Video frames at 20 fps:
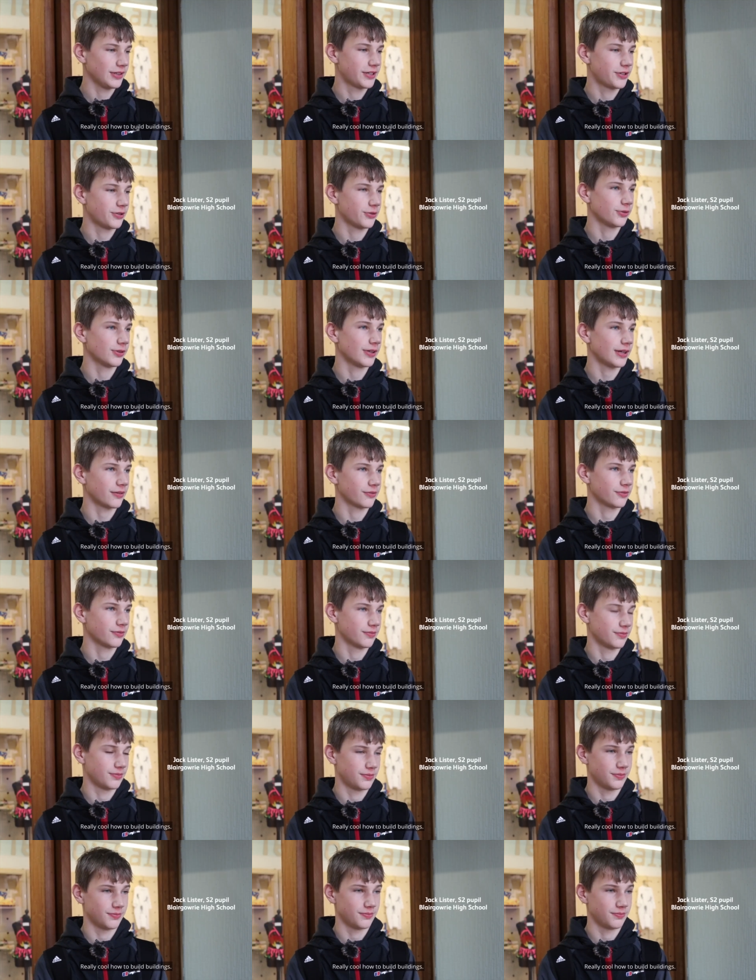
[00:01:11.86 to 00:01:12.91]
cool how
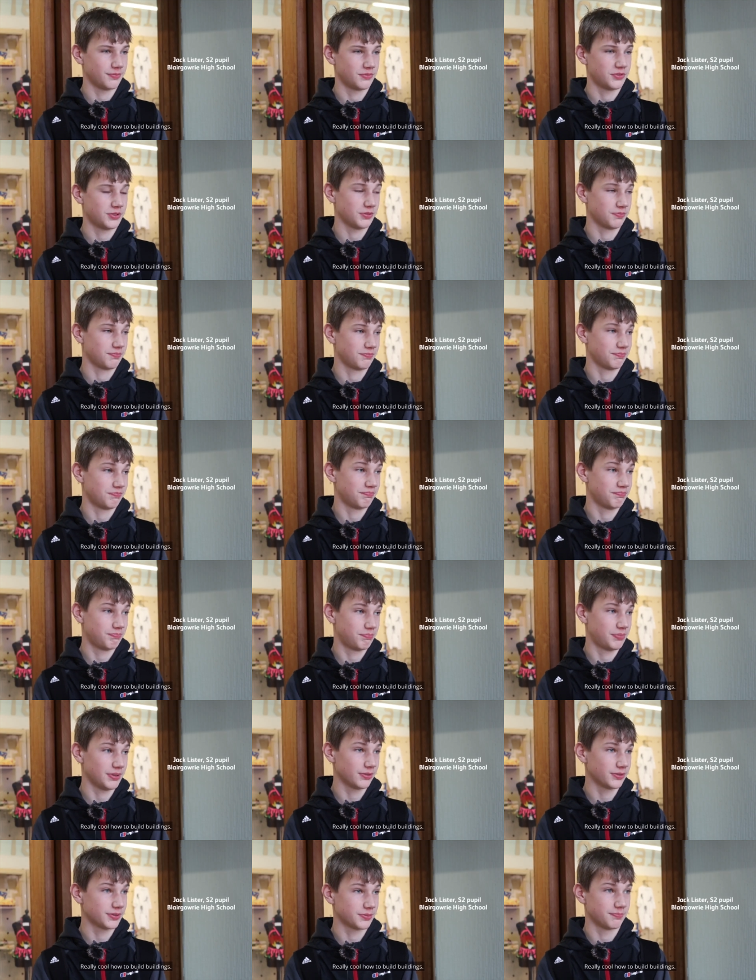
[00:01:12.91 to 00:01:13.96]
to build